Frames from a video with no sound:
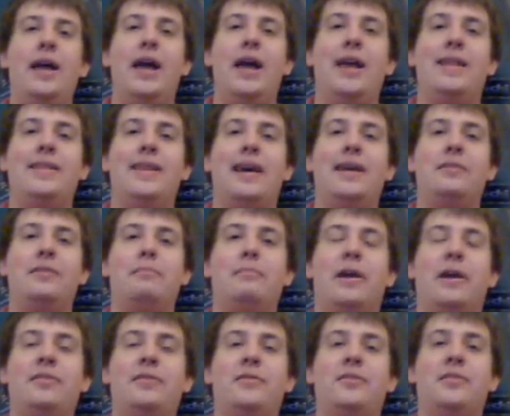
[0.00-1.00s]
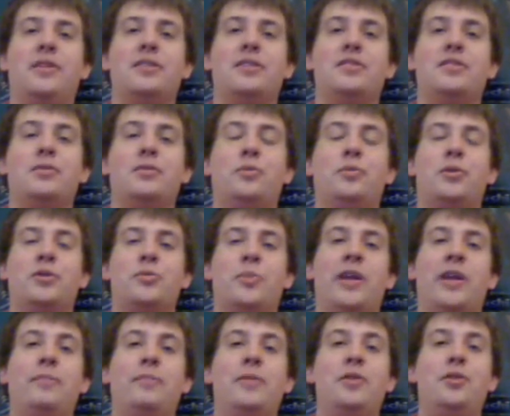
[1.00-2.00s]
And that because
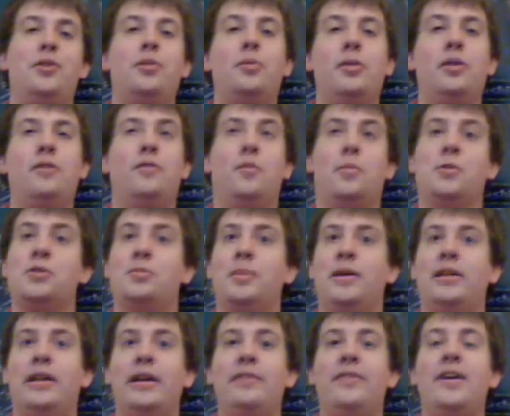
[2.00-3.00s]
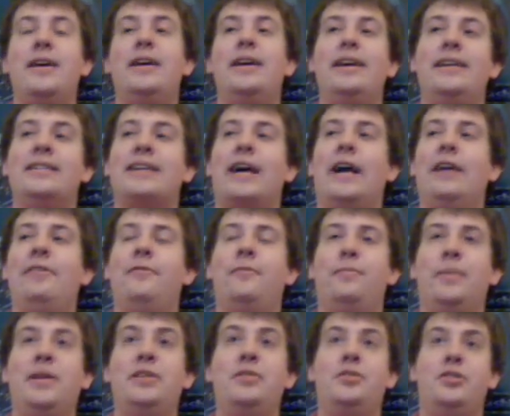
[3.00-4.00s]
what I've been doing for most of my life is I've
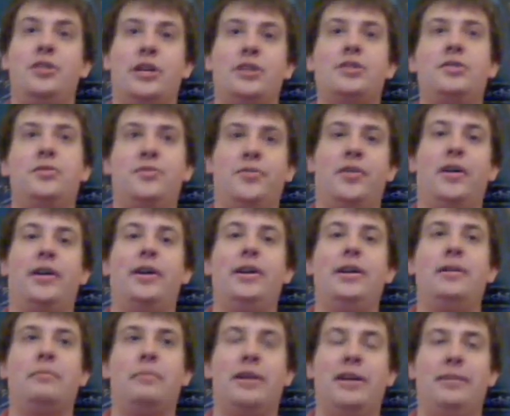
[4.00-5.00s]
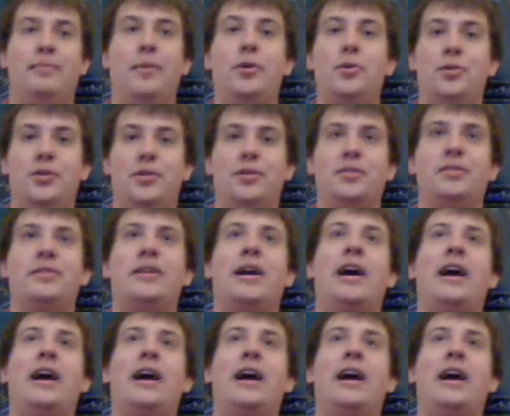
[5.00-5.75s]
been justifying my emotions.